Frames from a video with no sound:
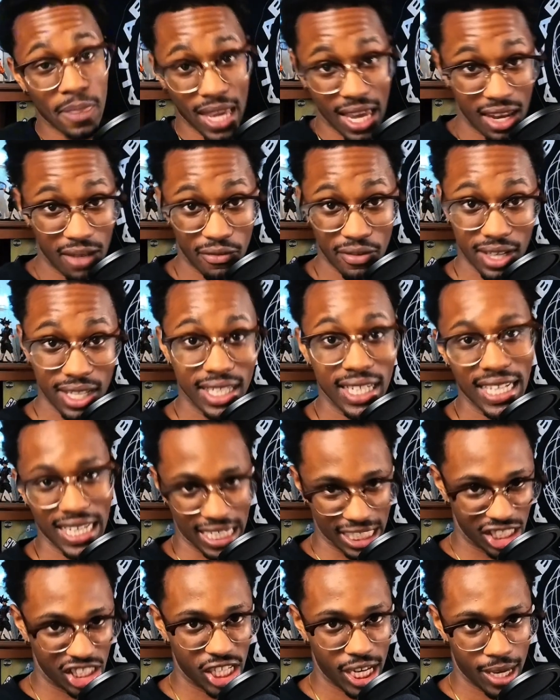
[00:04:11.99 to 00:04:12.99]
And if
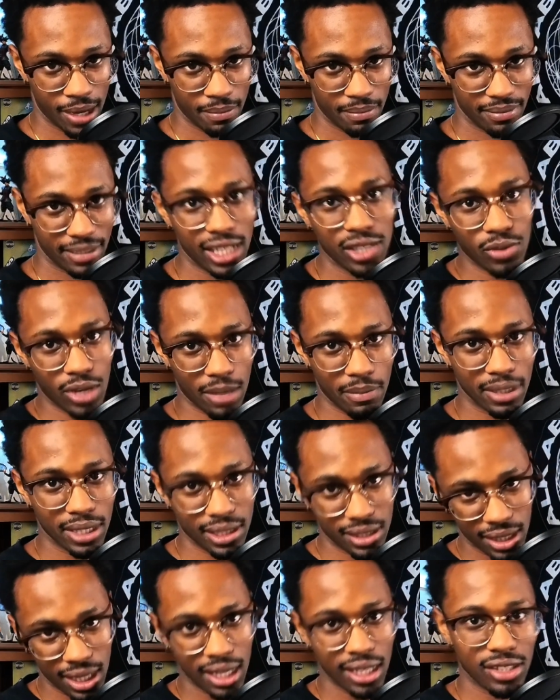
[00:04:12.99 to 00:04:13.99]
a jam, that's what I meant
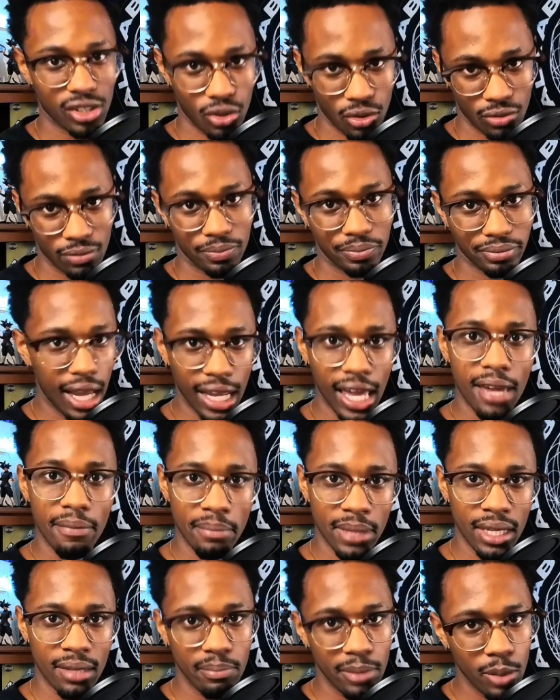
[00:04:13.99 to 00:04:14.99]
to say. So holla at
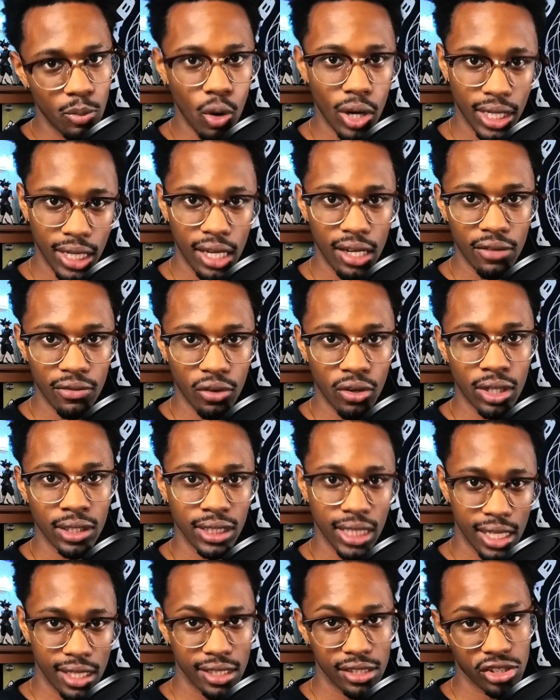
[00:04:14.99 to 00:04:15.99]
me, B-Boy Native
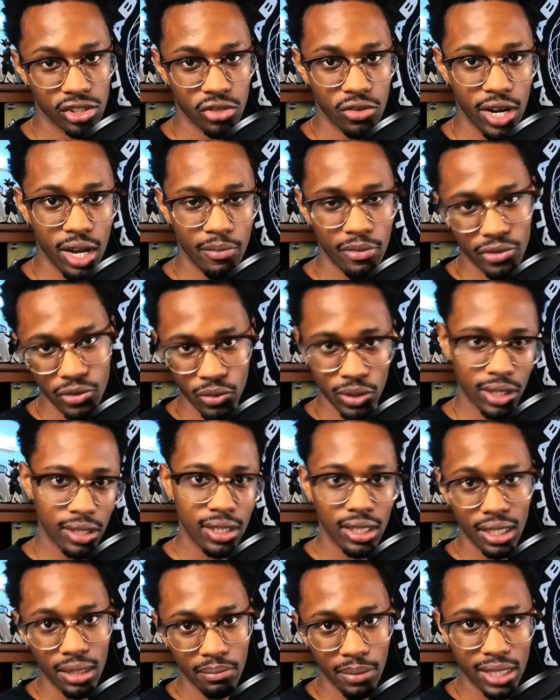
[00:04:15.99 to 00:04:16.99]
on Instagram if you want
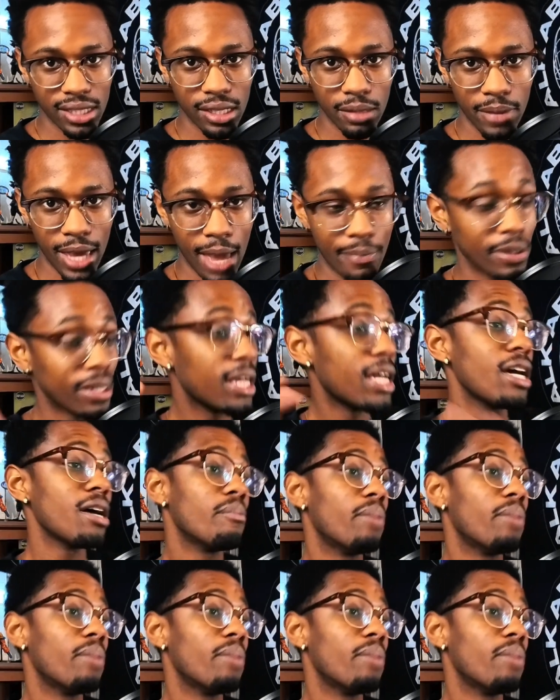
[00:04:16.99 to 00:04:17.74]
to make something happen.